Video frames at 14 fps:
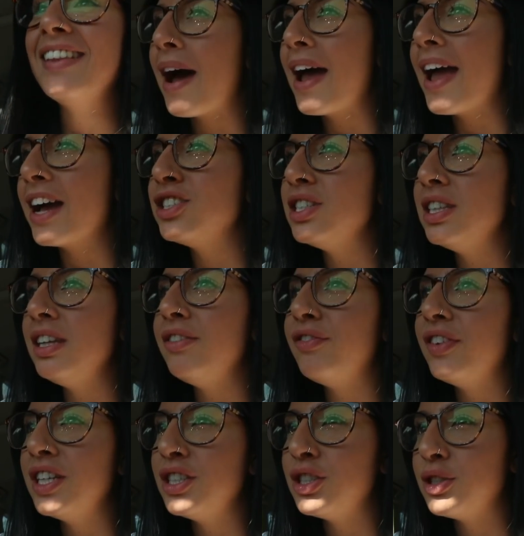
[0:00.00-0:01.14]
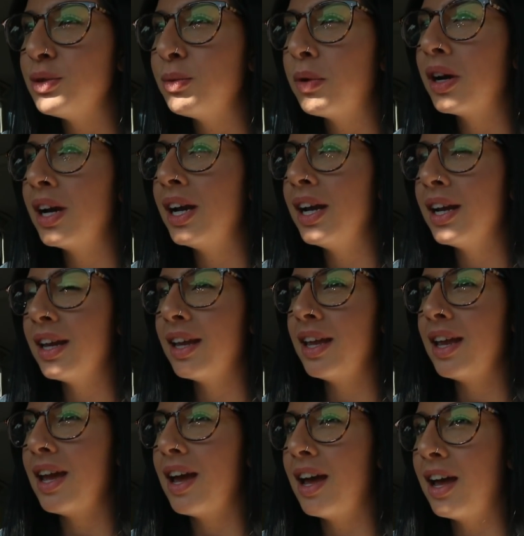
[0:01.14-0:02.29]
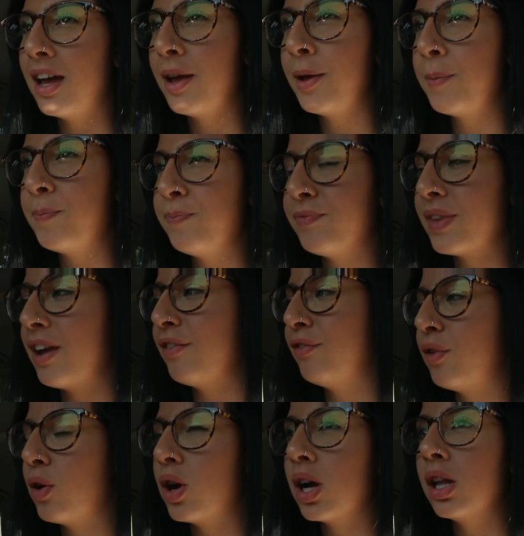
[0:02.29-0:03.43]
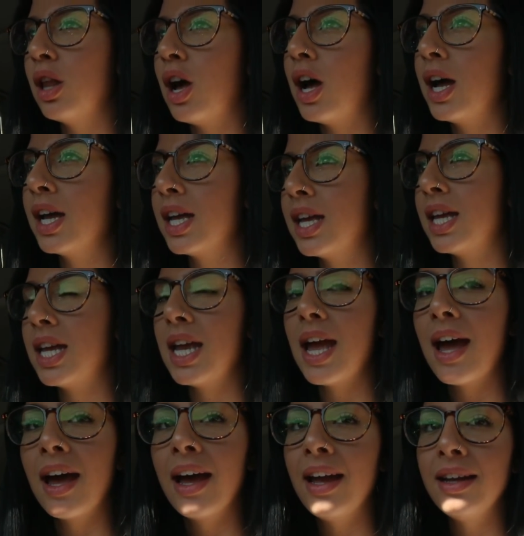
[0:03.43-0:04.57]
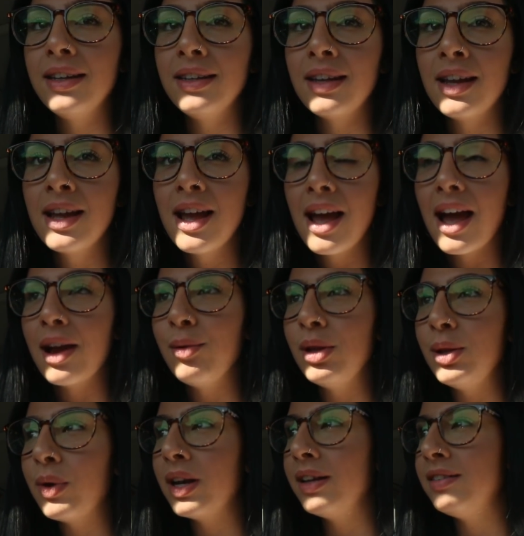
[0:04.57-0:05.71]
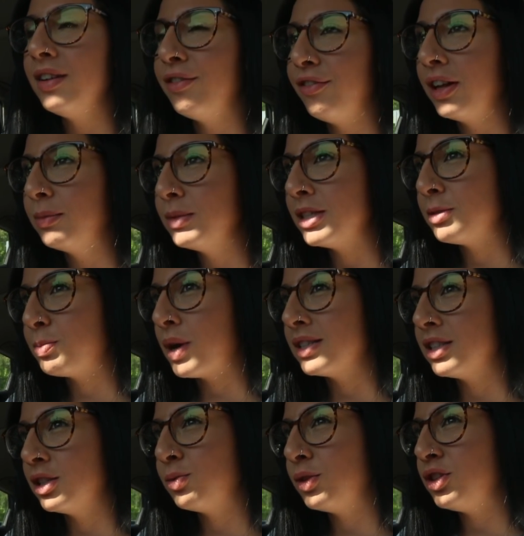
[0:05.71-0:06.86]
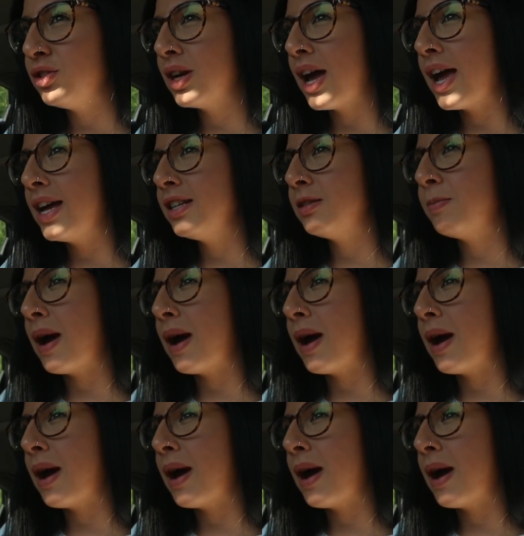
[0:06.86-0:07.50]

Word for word: I actually finished work um, at four o'clock and I really wanted to film this process with you guys,